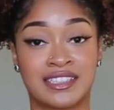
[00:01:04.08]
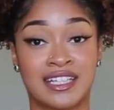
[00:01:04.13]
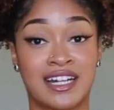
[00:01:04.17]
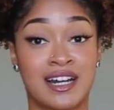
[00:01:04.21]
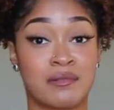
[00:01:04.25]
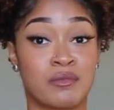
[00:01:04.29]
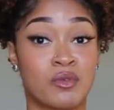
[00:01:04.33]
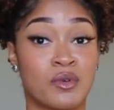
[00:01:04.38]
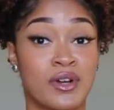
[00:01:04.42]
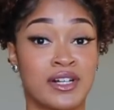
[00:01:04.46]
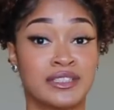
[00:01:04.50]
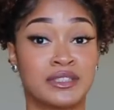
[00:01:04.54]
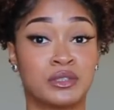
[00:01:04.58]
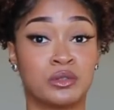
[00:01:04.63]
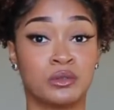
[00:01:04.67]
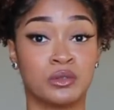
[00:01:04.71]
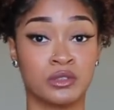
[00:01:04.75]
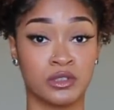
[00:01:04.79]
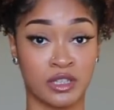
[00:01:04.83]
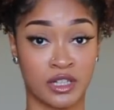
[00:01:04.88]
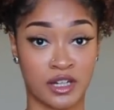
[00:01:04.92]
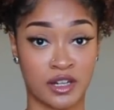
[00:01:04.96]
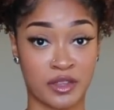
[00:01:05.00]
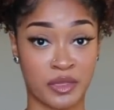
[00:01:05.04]
that I'm going to
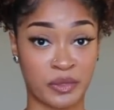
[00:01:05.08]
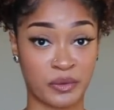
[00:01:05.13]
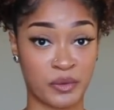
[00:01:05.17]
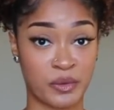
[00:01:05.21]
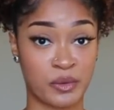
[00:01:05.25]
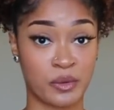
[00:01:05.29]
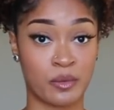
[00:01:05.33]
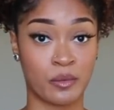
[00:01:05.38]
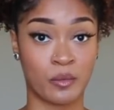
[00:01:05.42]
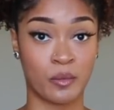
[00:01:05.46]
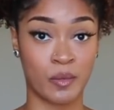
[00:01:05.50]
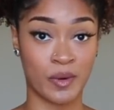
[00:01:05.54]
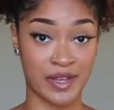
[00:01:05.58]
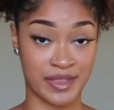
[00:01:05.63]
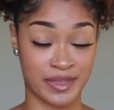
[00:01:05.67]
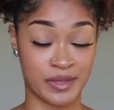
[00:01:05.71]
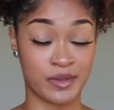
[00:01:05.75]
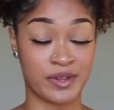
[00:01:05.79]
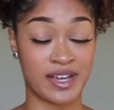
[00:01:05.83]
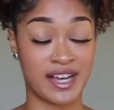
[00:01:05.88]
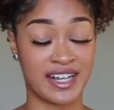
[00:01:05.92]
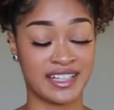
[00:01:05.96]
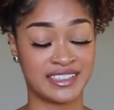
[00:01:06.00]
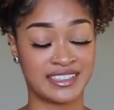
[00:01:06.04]
look through with
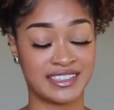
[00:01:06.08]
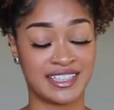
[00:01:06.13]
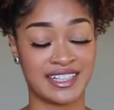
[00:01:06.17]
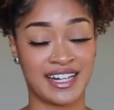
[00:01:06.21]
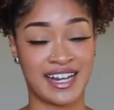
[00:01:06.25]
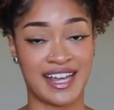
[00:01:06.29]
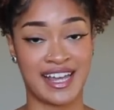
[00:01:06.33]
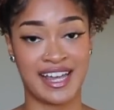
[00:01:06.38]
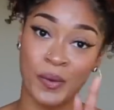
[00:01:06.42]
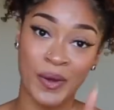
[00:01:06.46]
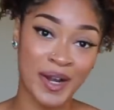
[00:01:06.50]
you guys today.